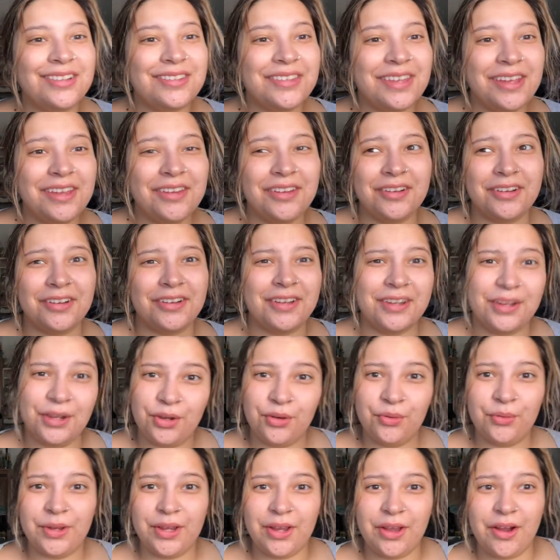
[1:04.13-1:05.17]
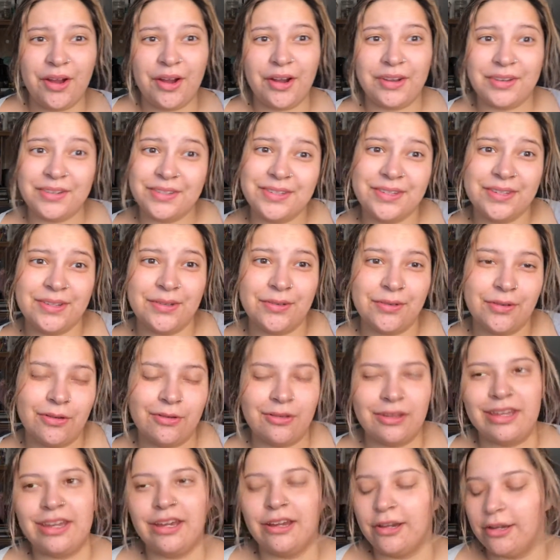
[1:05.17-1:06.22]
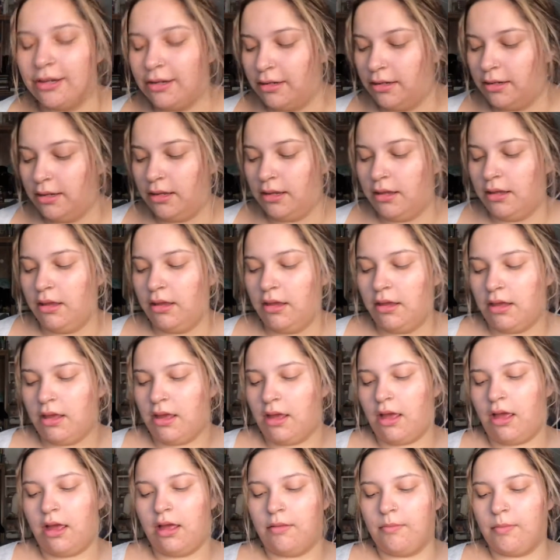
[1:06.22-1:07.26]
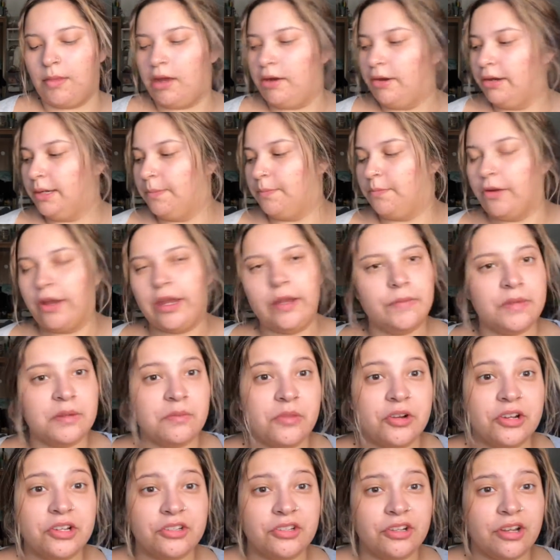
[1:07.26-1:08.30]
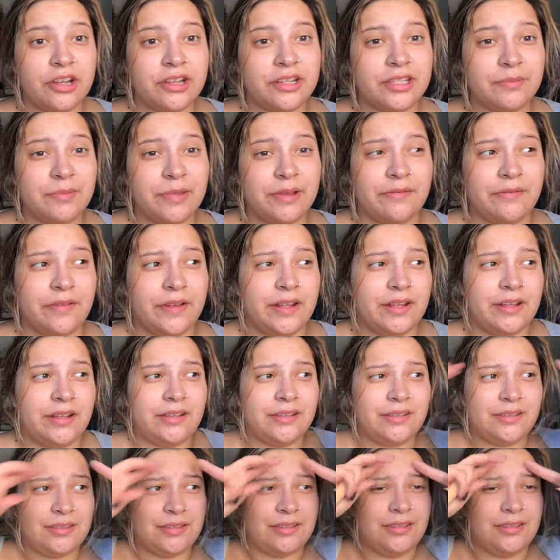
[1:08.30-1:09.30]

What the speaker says: later, and here we are, still here. I already primed and moisturized my face.